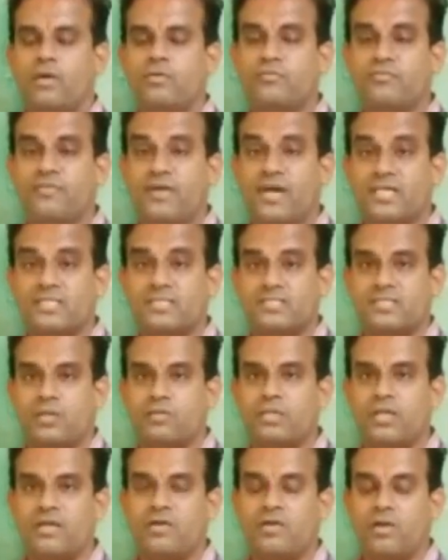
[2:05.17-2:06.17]
fast,
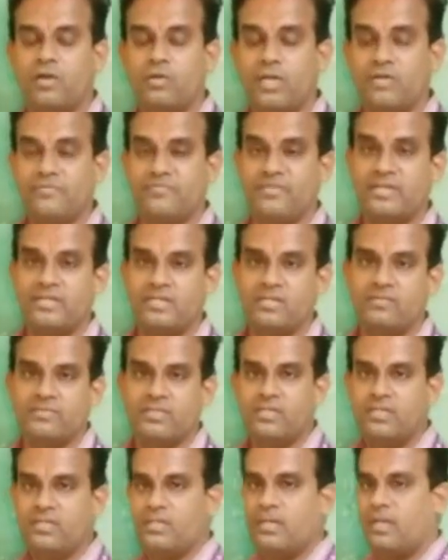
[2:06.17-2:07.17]
how effective
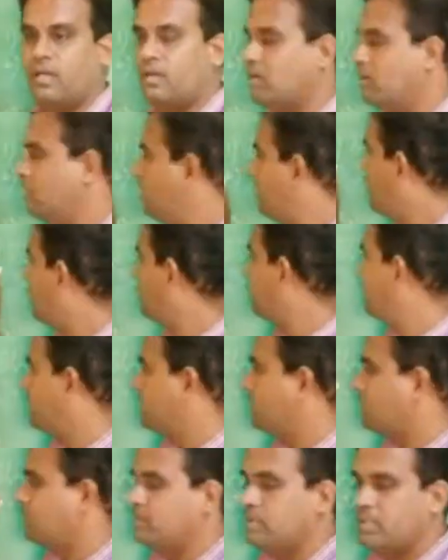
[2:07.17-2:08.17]
the
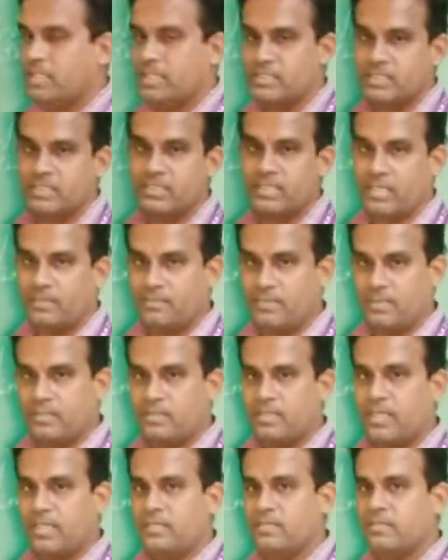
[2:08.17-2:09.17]
optical communication can
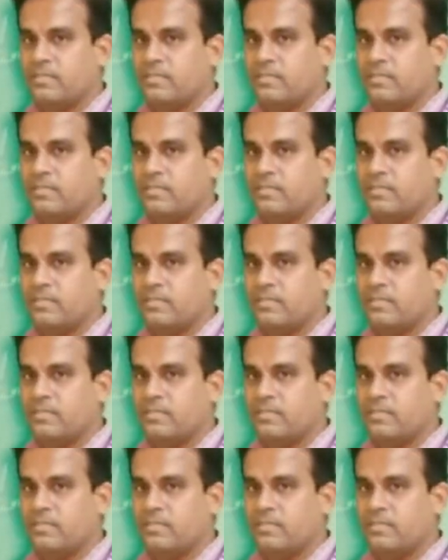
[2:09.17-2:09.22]
be, right?